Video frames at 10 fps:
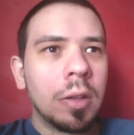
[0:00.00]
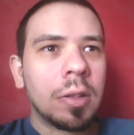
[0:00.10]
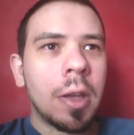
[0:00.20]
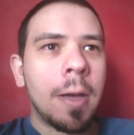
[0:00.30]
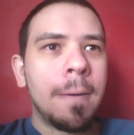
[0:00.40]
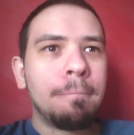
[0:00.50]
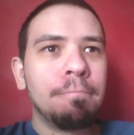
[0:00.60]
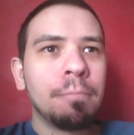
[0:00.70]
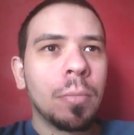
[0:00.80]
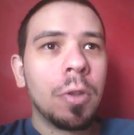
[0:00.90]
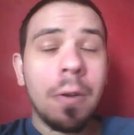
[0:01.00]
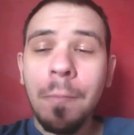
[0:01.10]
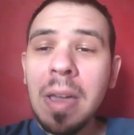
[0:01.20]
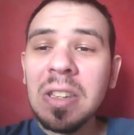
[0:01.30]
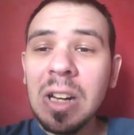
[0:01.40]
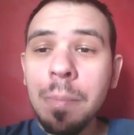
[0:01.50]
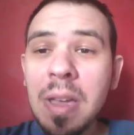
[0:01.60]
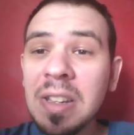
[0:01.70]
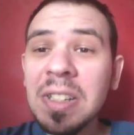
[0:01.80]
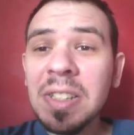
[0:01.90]
So you've basically
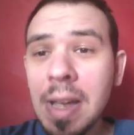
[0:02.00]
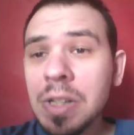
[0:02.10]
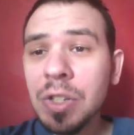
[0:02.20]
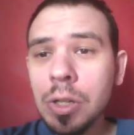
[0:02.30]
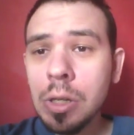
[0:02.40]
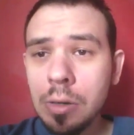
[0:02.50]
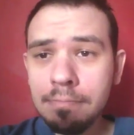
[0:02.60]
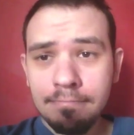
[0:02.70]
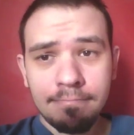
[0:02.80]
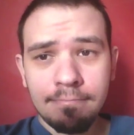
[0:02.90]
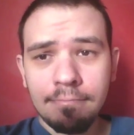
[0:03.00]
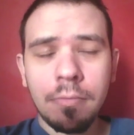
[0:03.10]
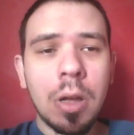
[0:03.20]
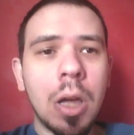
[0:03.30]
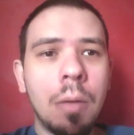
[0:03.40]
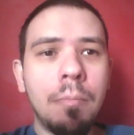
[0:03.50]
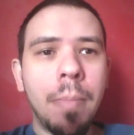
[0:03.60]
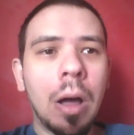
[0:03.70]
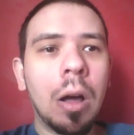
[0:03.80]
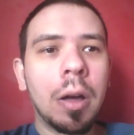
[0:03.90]
been censored
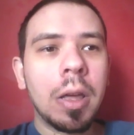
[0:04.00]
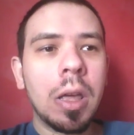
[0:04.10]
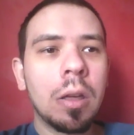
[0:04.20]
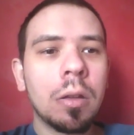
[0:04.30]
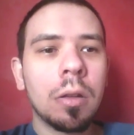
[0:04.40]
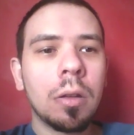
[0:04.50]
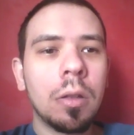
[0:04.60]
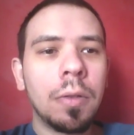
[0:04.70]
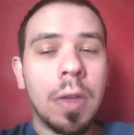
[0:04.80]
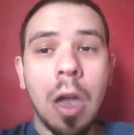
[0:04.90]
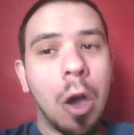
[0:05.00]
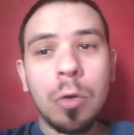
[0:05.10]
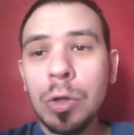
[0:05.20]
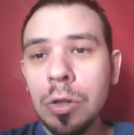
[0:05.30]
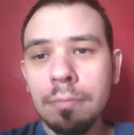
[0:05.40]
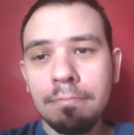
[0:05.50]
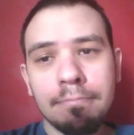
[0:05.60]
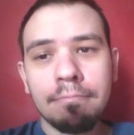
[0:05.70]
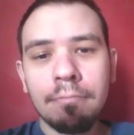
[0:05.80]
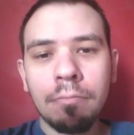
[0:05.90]
by the host.
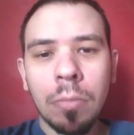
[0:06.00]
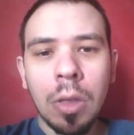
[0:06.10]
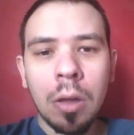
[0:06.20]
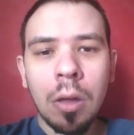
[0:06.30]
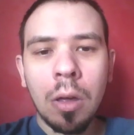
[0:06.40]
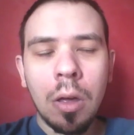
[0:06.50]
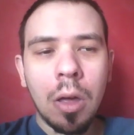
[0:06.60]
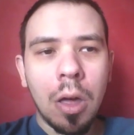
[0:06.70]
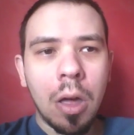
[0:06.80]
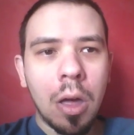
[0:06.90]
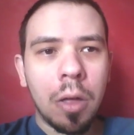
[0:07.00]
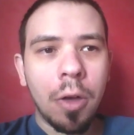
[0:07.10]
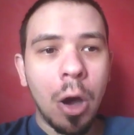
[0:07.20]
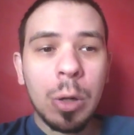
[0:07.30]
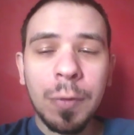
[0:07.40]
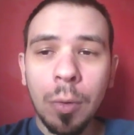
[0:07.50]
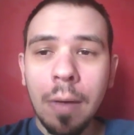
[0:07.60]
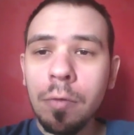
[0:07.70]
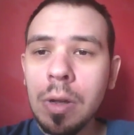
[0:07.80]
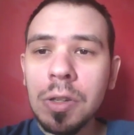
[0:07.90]
The host, for
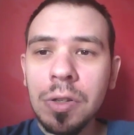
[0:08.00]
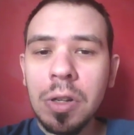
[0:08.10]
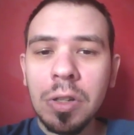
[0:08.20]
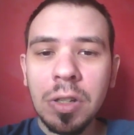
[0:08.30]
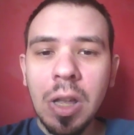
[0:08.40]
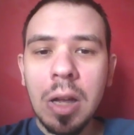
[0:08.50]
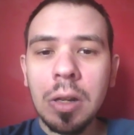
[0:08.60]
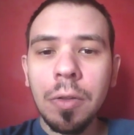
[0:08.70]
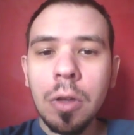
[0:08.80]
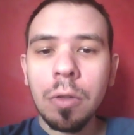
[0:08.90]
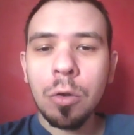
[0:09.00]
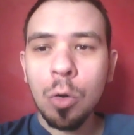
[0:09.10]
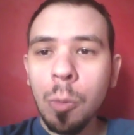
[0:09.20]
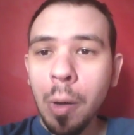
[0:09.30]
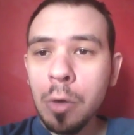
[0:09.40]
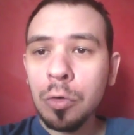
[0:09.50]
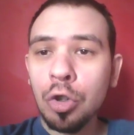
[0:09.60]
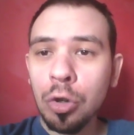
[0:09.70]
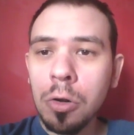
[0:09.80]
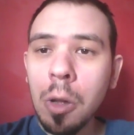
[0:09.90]
whatever reason, has decided that your post
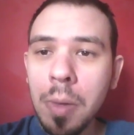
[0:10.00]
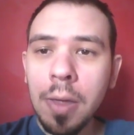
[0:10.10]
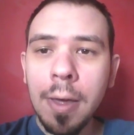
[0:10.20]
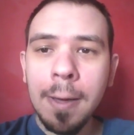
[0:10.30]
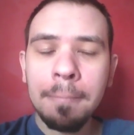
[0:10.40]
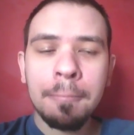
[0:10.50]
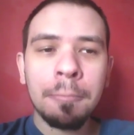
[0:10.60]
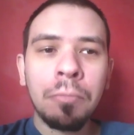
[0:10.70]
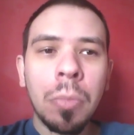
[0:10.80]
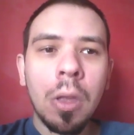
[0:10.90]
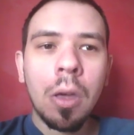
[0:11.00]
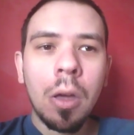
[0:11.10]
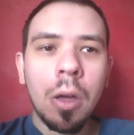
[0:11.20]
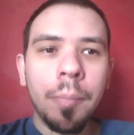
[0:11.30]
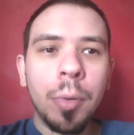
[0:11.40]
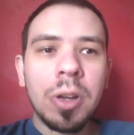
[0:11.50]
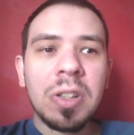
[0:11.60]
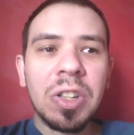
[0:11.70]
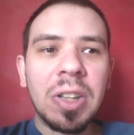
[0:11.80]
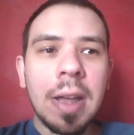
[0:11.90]
should not be there, but
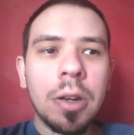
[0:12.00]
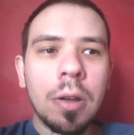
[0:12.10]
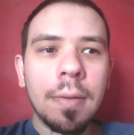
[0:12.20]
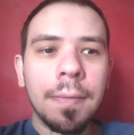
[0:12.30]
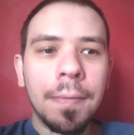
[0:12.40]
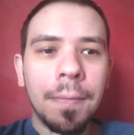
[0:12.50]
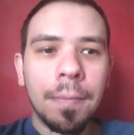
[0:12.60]
instead of